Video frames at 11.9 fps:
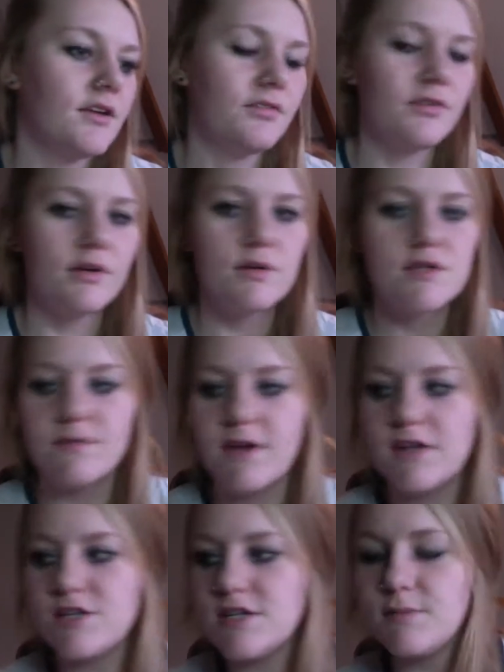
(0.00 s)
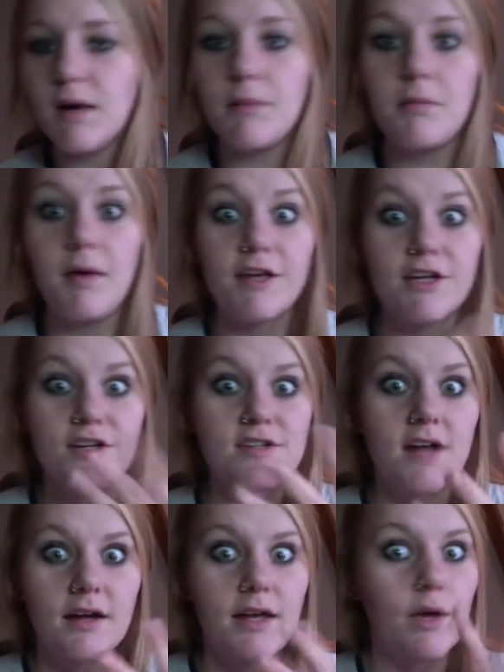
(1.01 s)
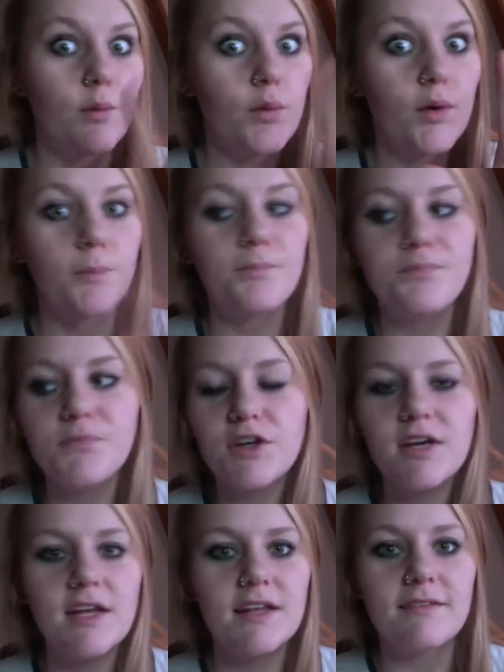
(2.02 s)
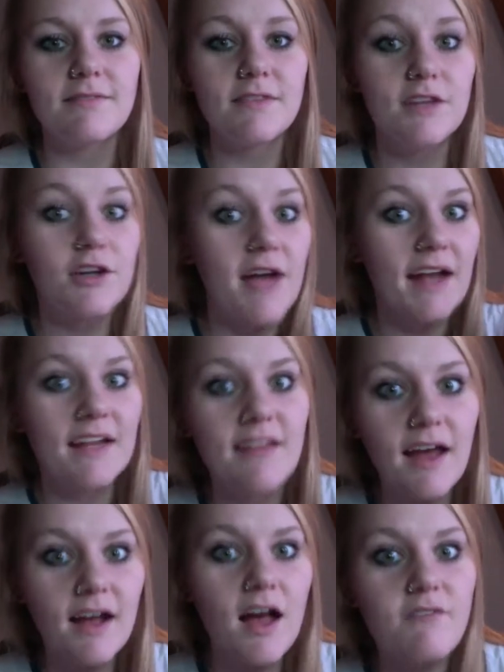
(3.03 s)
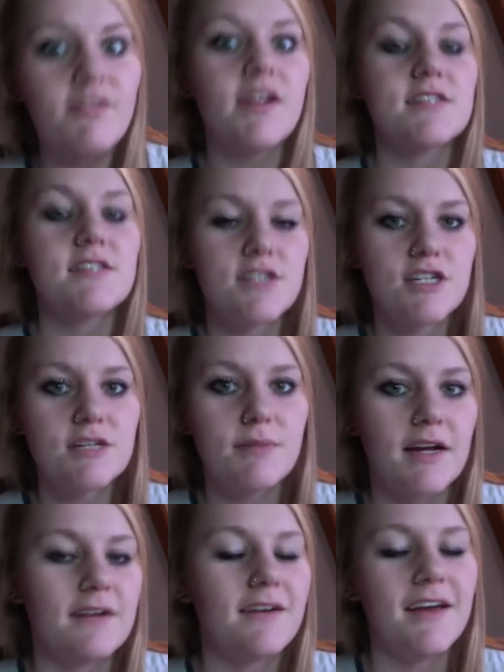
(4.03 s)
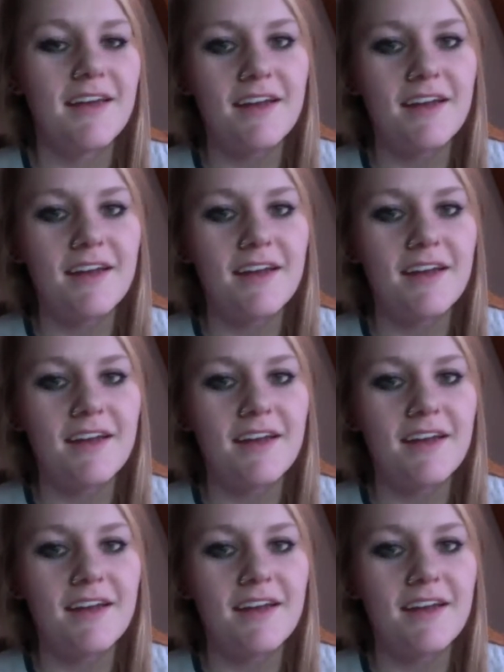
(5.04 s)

Fruits, veggies, blah, blah, blah. You're talking, woo, you're adding that confidence into your bucket, right?